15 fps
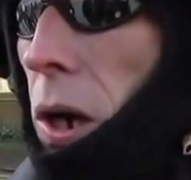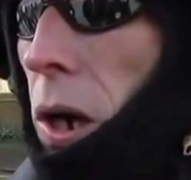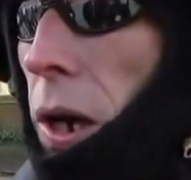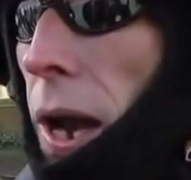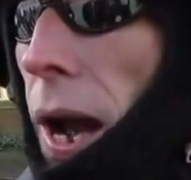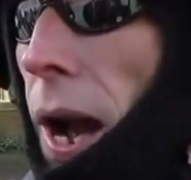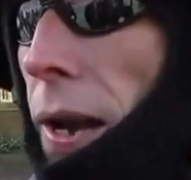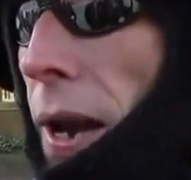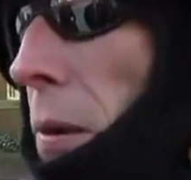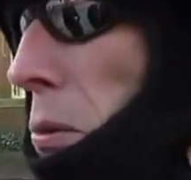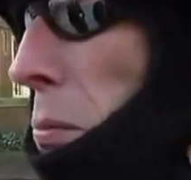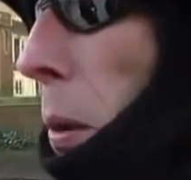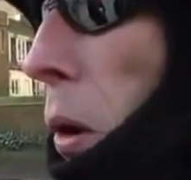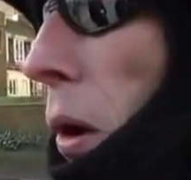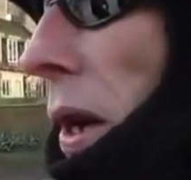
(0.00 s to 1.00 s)
Yeah, and that was
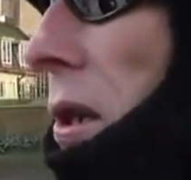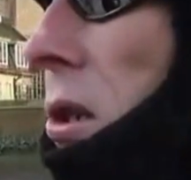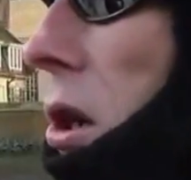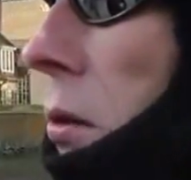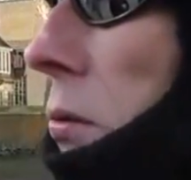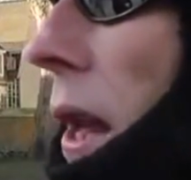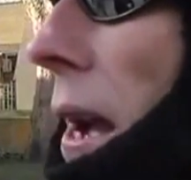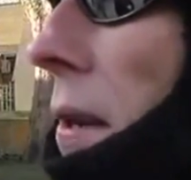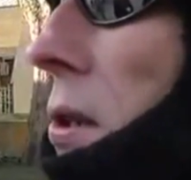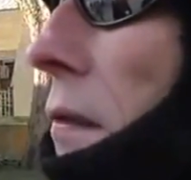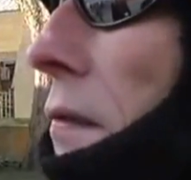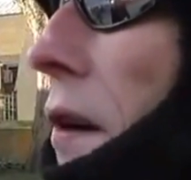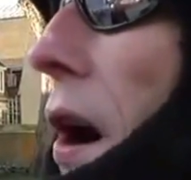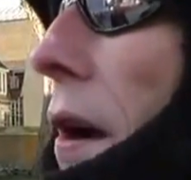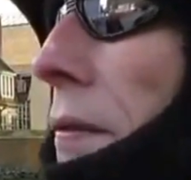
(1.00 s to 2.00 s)
brought in
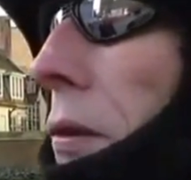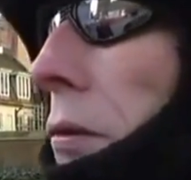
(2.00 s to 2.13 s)
2005.